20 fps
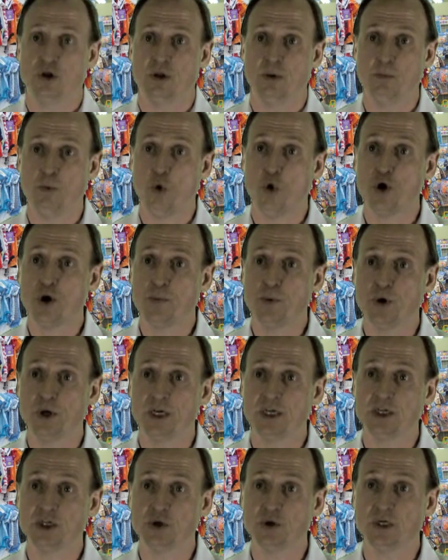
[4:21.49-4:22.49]
The more you put
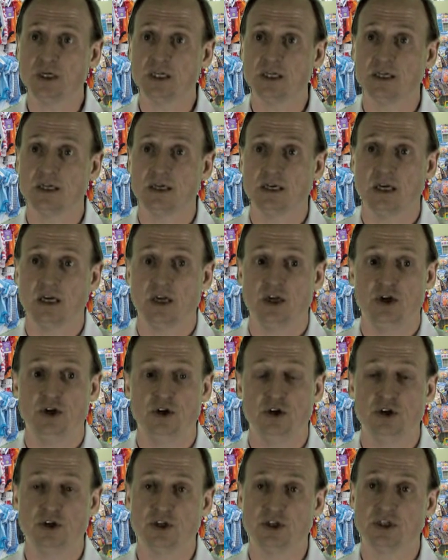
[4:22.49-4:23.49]
into it, You
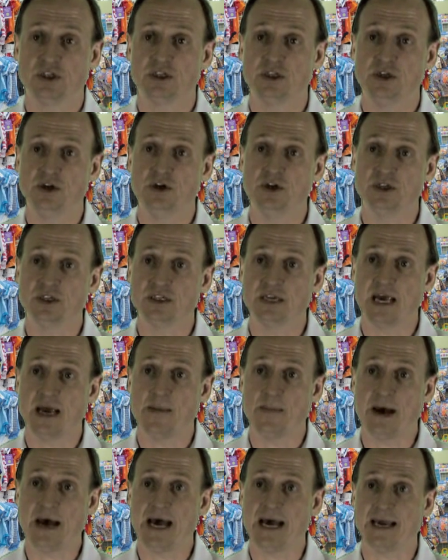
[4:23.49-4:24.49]
just you can
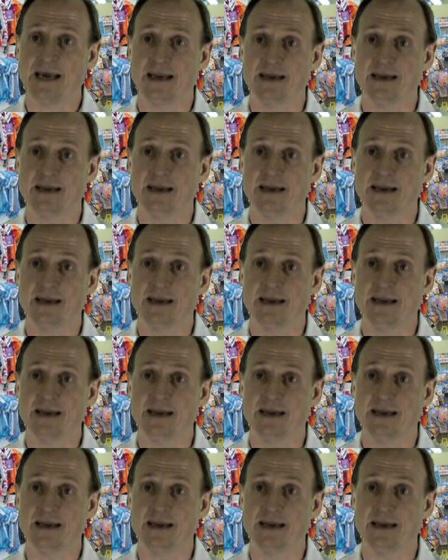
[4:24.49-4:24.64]
stand back,